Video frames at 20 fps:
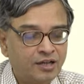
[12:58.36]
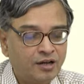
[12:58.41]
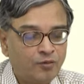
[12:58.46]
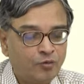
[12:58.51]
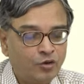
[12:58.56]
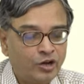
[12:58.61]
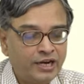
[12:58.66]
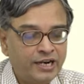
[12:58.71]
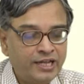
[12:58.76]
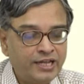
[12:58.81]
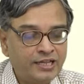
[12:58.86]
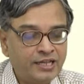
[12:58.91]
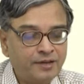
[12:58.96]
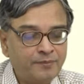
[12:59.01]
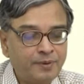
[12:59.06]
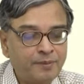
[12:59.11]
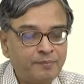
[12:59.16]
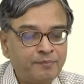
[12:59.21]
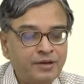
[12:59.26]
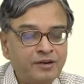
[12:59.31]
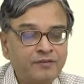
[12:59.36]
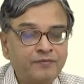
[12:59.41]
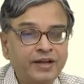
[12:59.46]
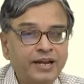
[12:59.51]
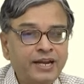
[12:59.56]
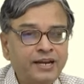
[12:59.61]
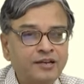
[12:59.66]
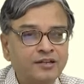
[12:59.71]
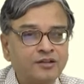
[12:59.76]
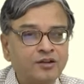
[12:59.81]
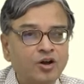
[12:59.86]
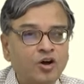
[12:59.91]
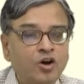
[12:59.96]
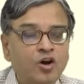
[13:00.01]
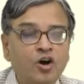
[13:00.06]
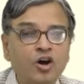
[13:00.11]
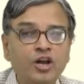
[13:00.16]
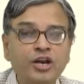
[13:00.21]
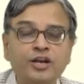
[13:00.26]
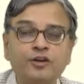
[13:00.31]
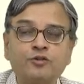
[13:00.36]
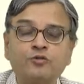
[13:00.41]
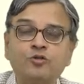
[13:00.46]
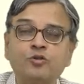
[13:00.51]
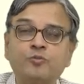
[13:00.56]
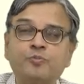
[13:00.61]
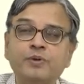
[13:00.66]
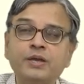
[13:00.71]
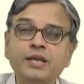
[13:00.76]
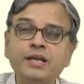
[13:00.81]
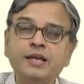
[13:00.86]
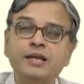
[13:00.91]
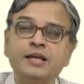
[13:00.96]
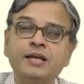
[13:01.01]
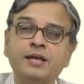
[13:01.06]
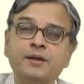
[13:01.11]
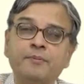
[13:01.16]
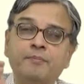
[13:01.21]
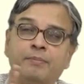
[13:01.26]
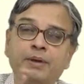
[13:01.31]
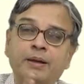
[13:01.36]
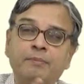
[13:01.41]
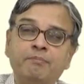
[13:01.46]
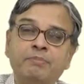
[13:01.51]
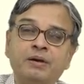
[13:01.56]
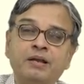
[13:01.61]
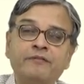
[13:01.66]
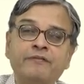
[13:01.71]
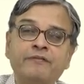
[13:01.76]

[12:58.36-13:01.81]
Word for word: only the member weight, or it could be member